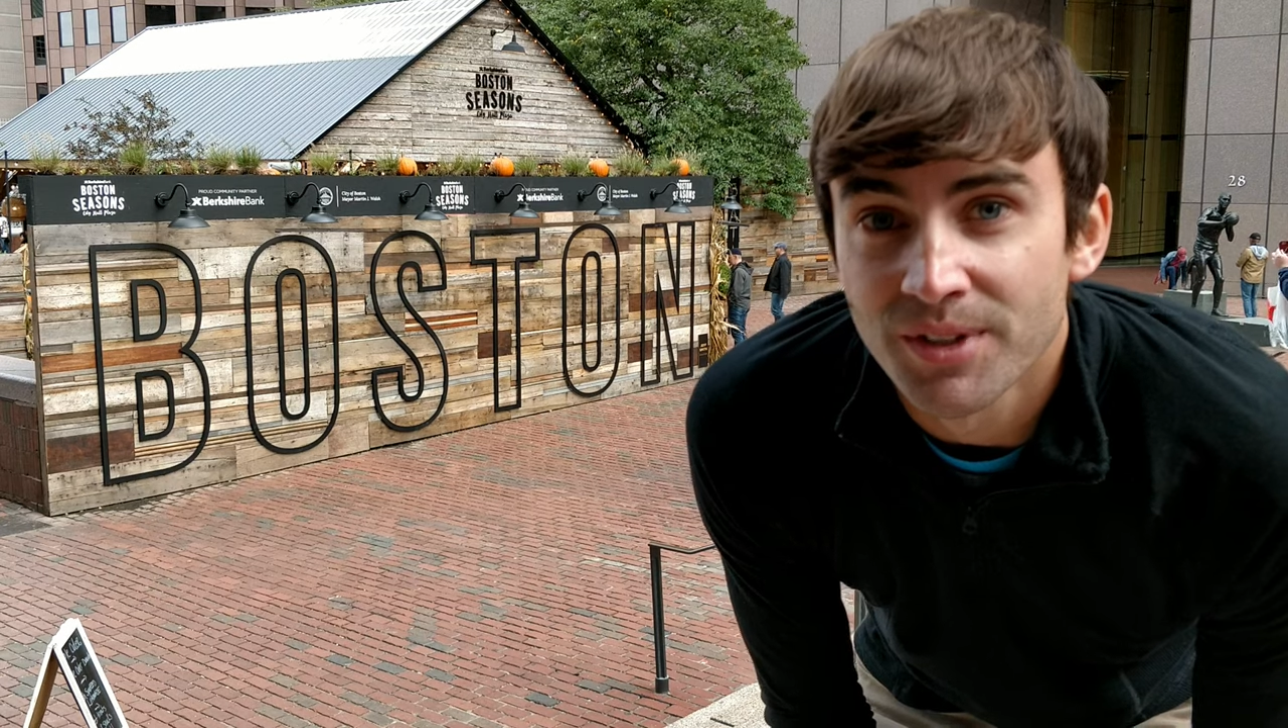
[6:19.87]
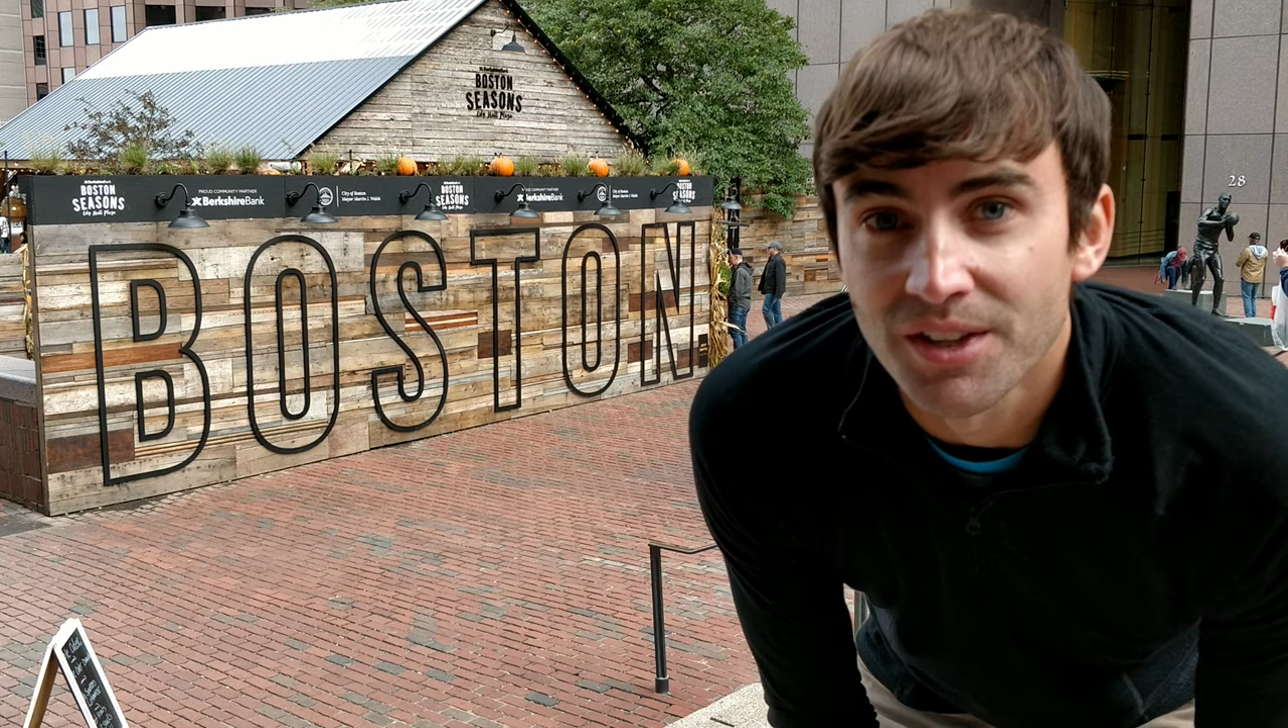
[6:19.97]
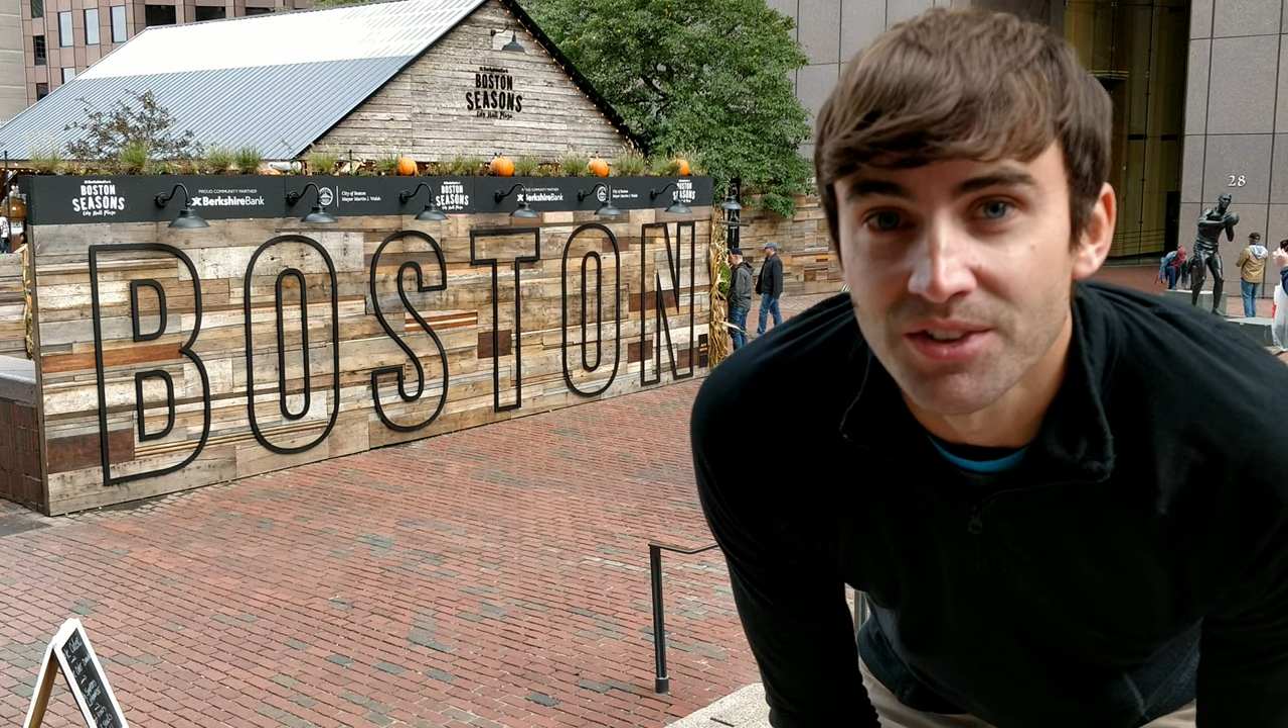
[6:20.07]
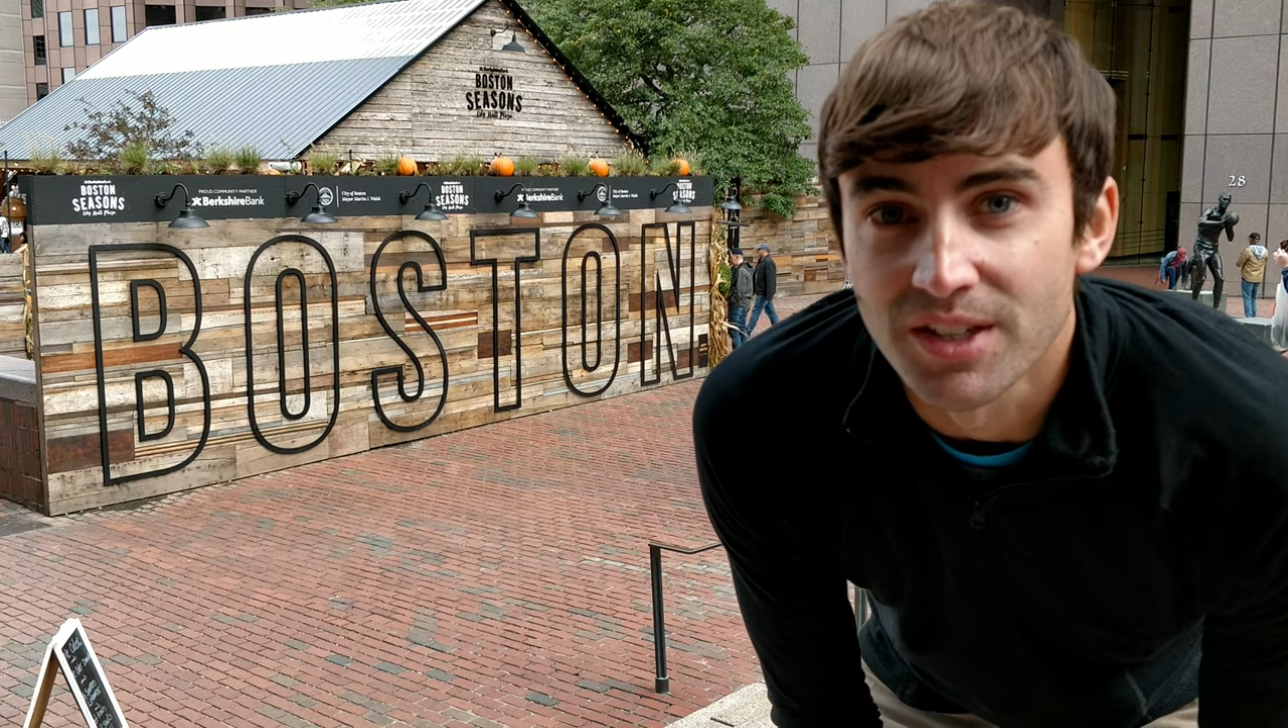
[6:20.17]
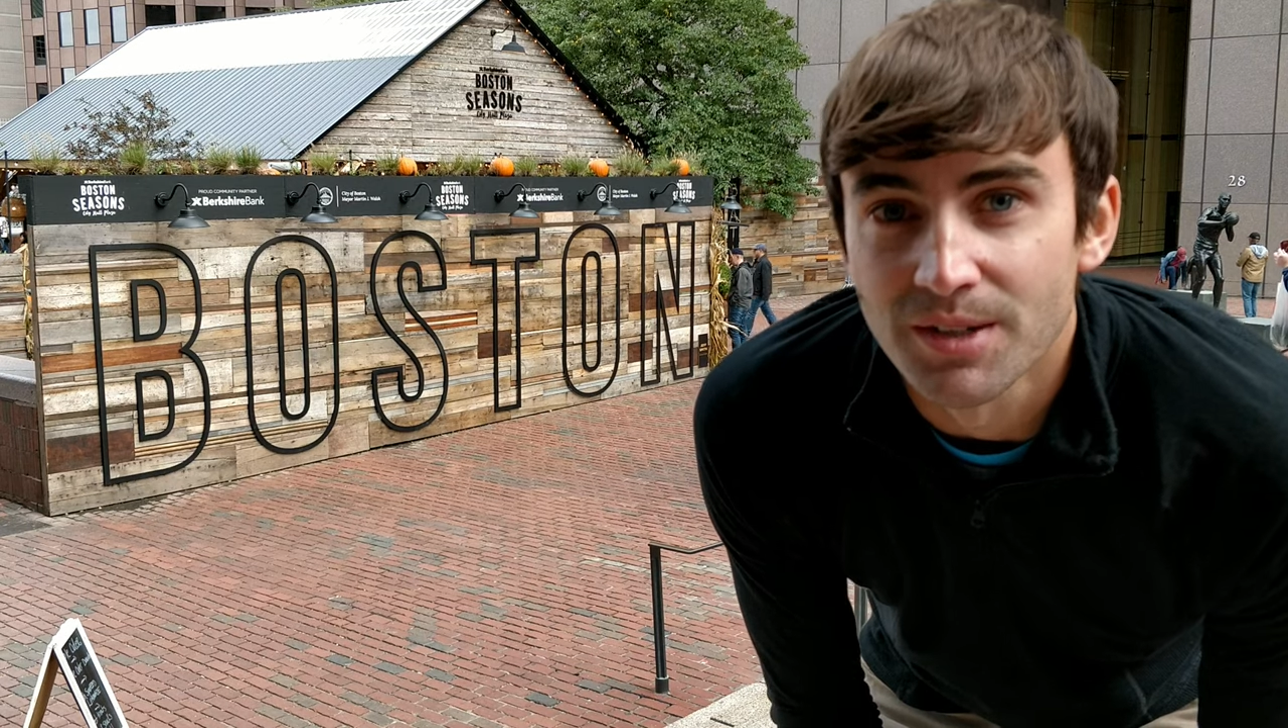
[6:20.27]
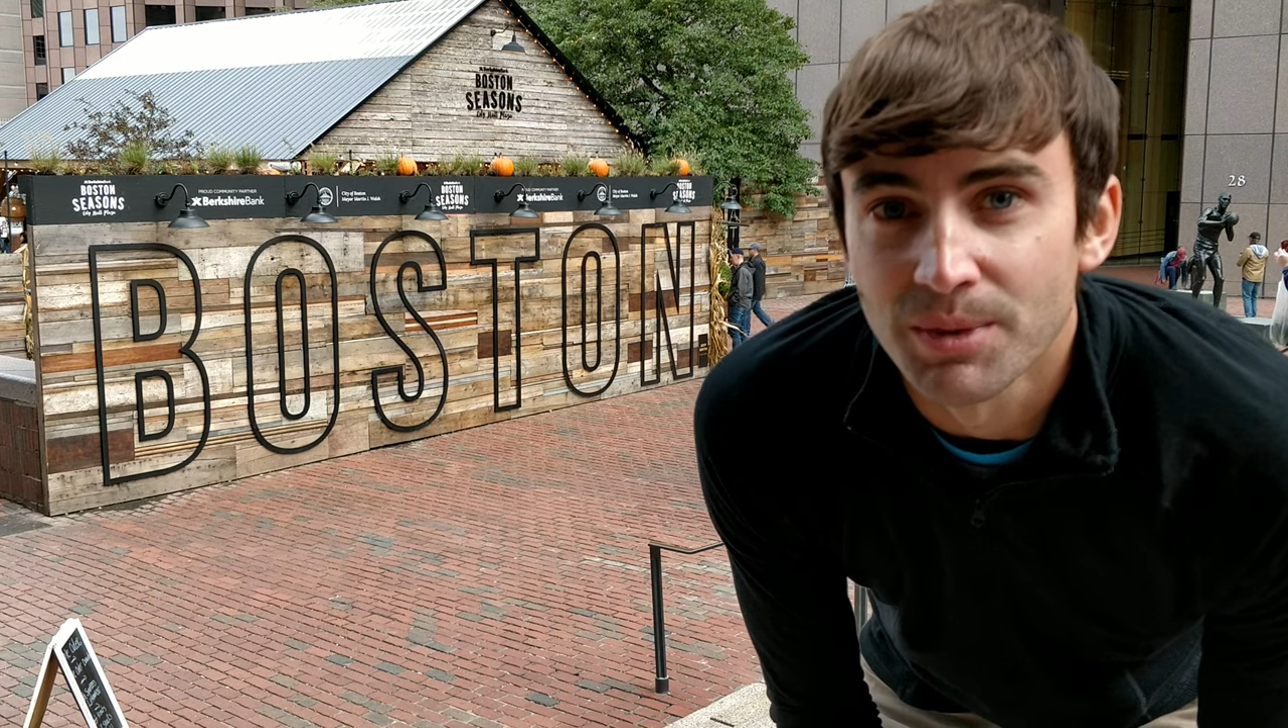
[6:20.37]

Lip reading: I'll see you